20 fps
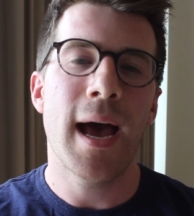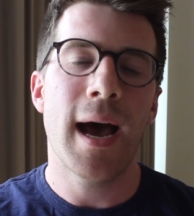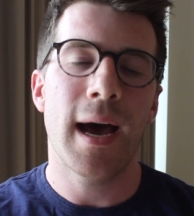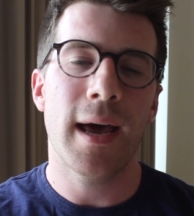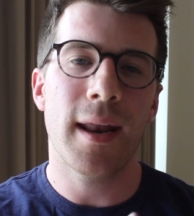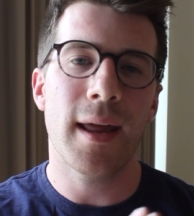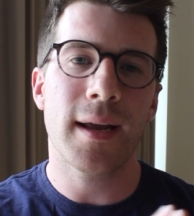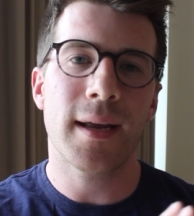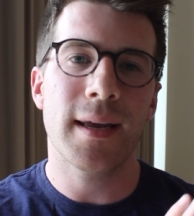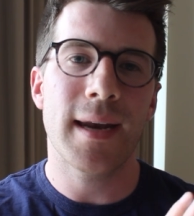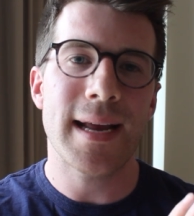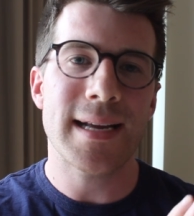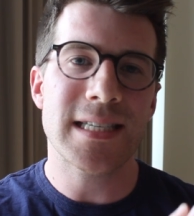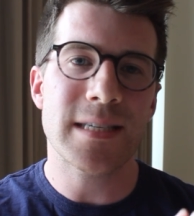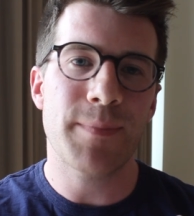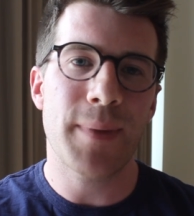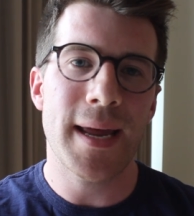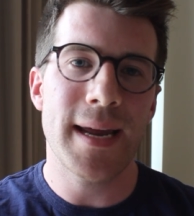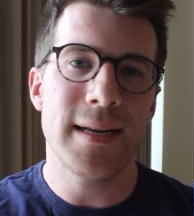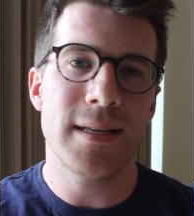and I can
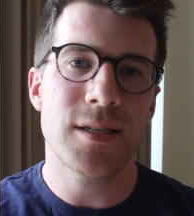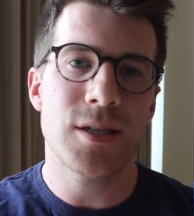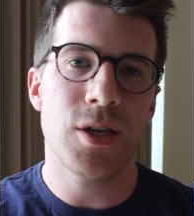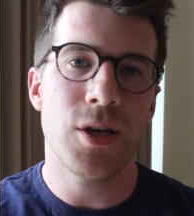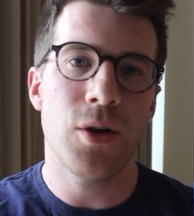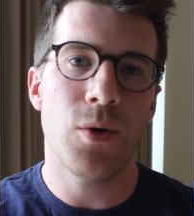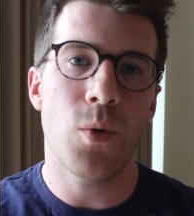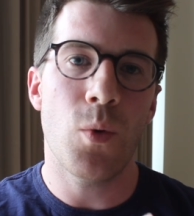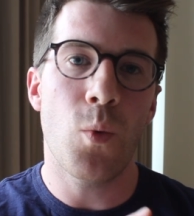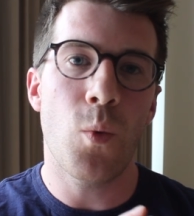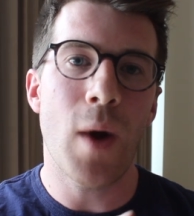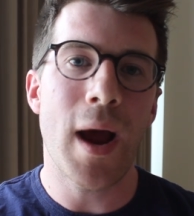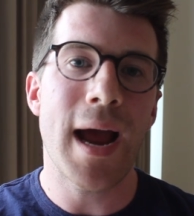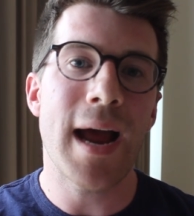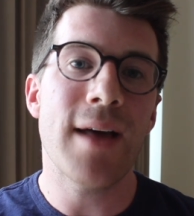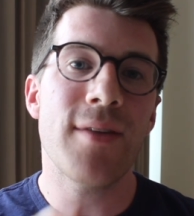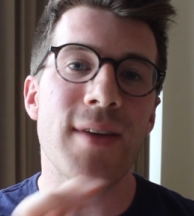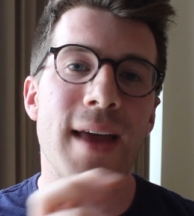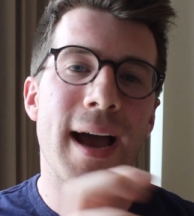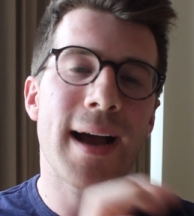explain to you
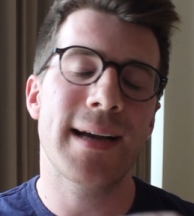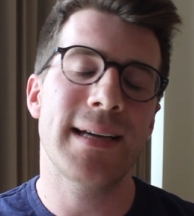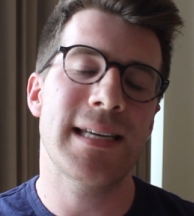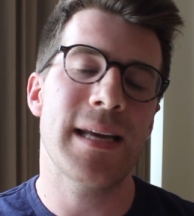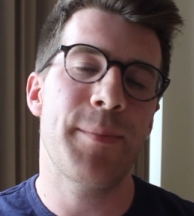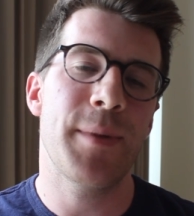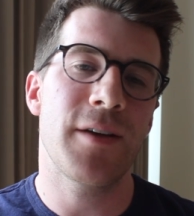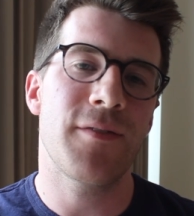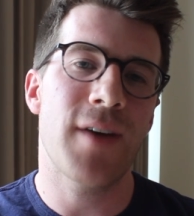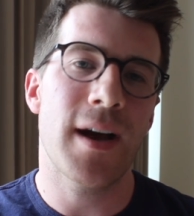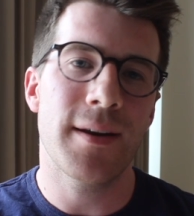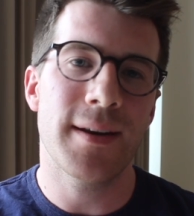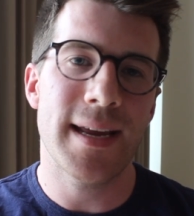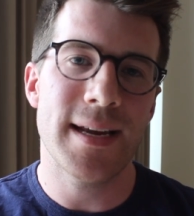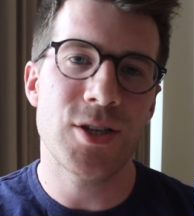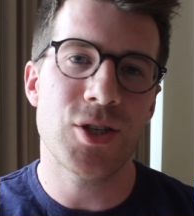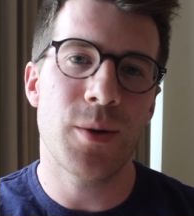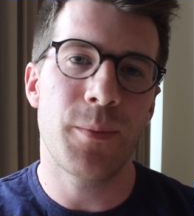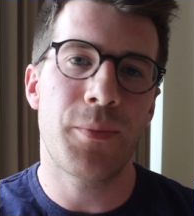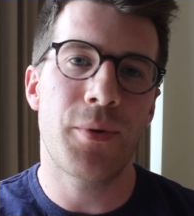where the Academic
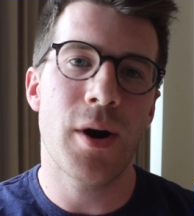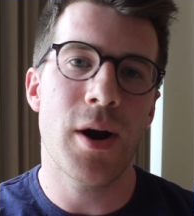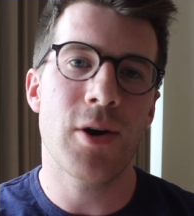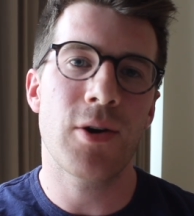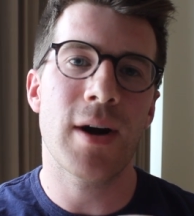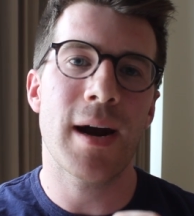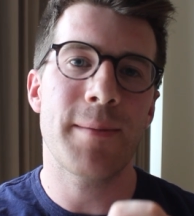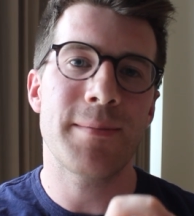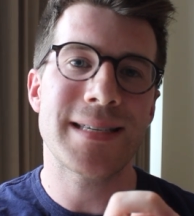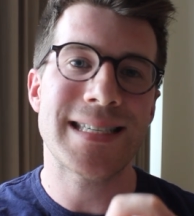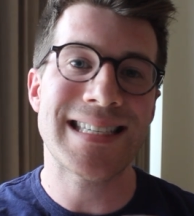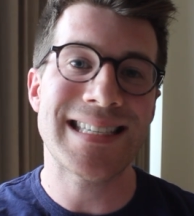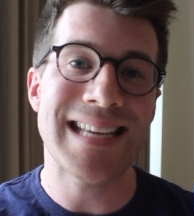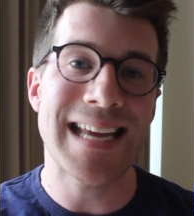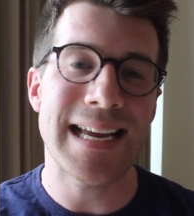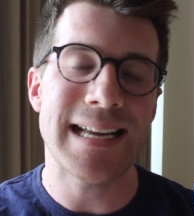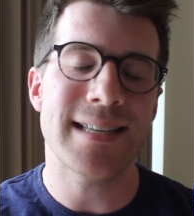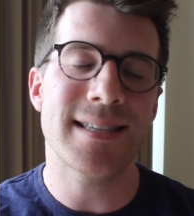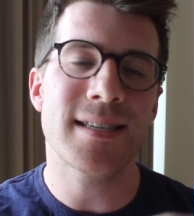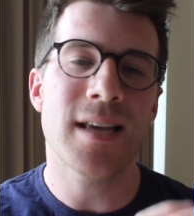Foundation Programme
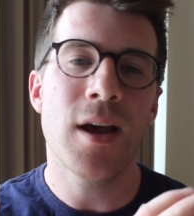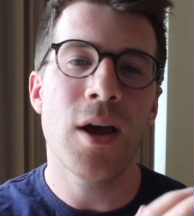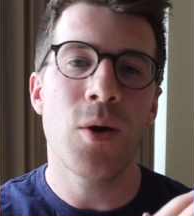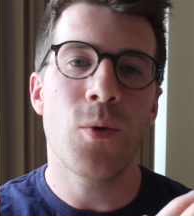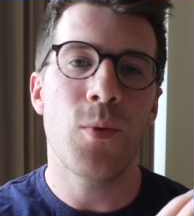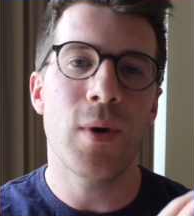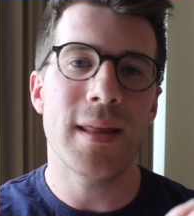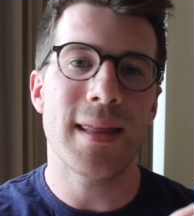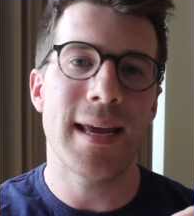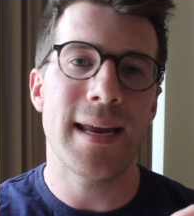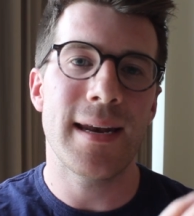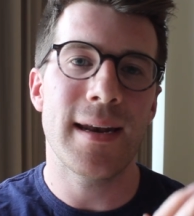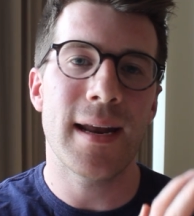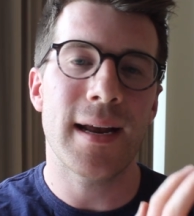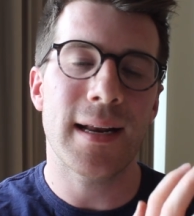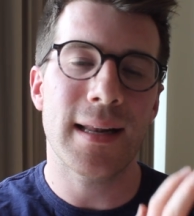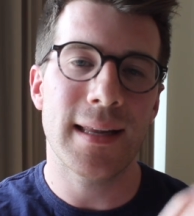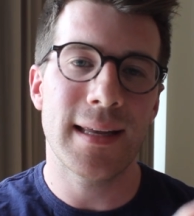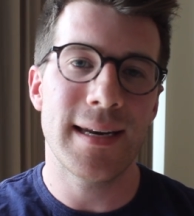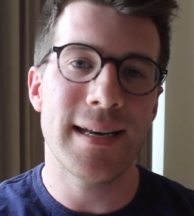sits within
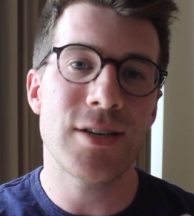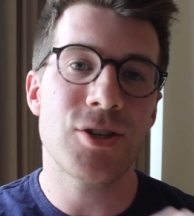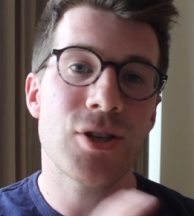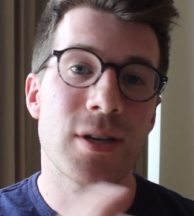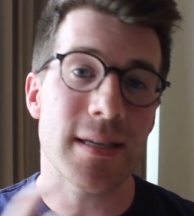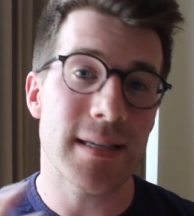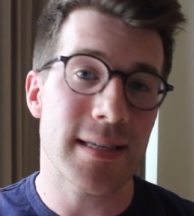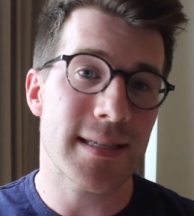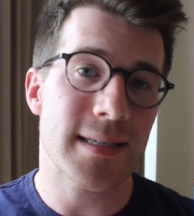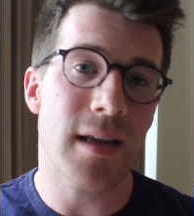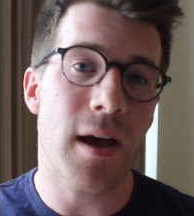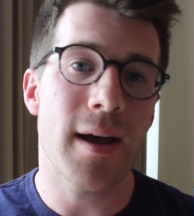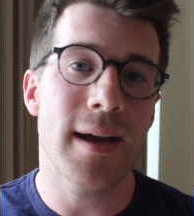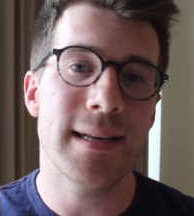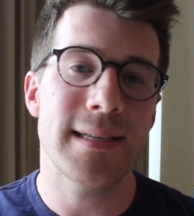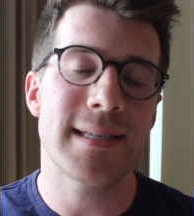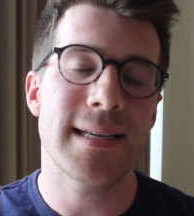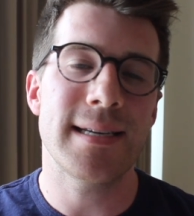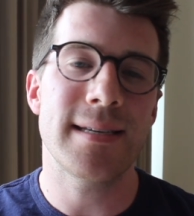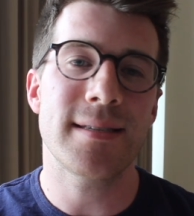clinician
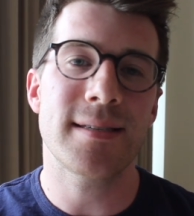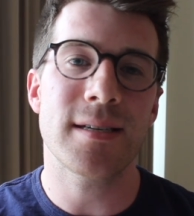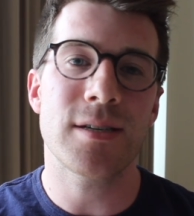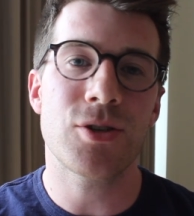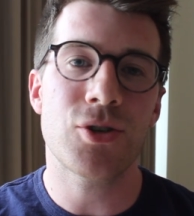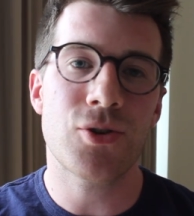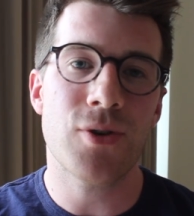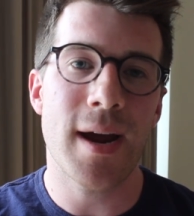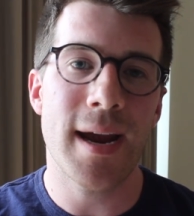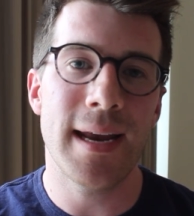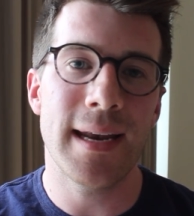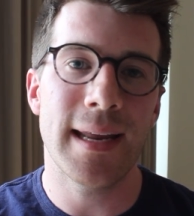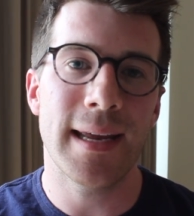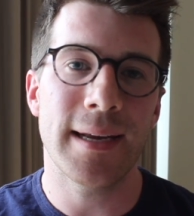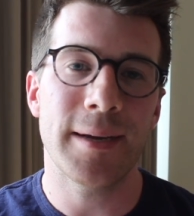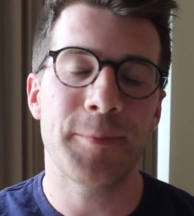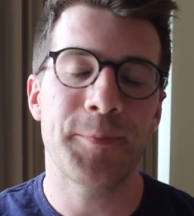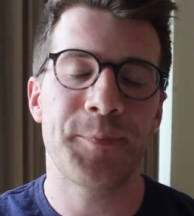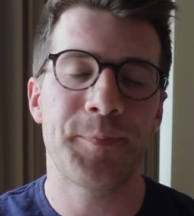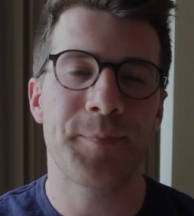scientist training.